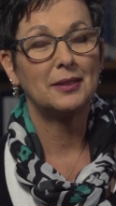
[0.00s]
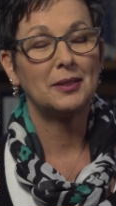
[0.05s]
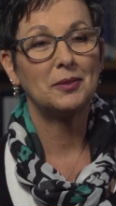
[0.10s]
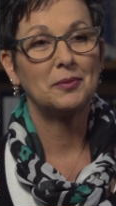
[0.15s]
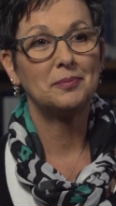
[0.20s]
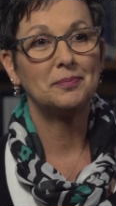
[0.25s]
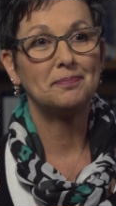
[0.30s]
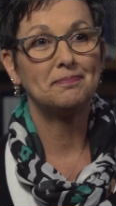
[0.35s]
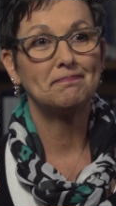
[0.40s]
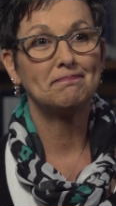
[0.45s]

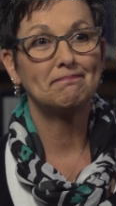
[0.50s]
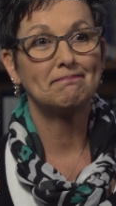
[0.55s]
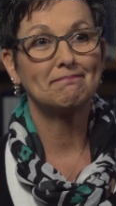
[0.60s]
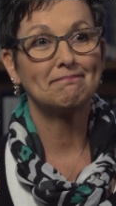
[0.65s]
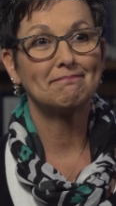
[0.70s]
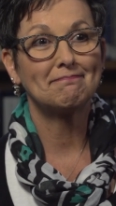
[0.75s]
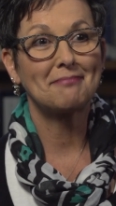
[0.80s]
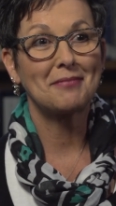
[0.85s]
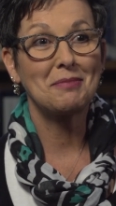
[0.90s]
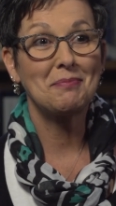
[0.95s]
um,
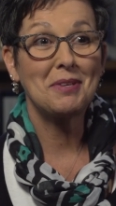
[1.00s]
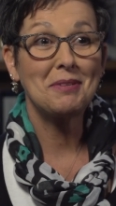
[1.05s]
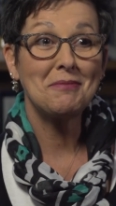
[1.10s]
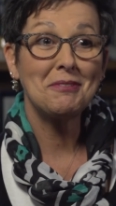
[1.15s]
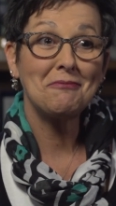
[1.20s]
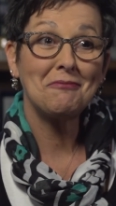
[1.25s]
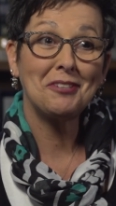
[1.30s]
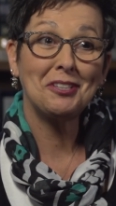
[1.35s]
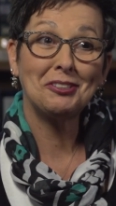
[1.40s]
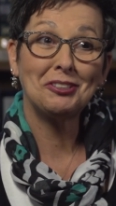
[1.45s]
made
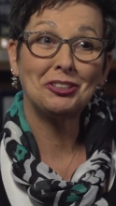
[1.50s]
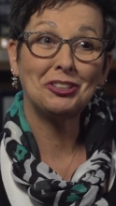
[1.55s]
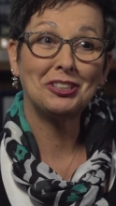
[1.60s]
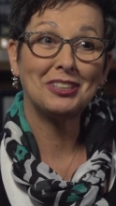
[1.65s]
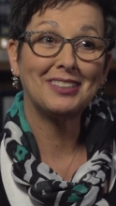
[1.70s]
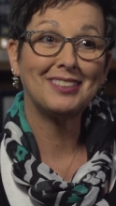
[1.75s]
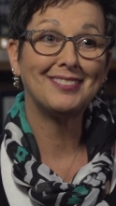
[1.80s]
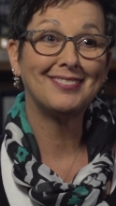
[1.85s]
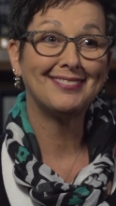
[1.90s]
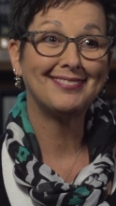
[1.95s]
me feel
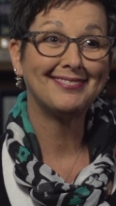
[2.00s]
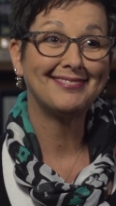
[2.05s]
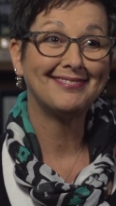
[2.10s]
good.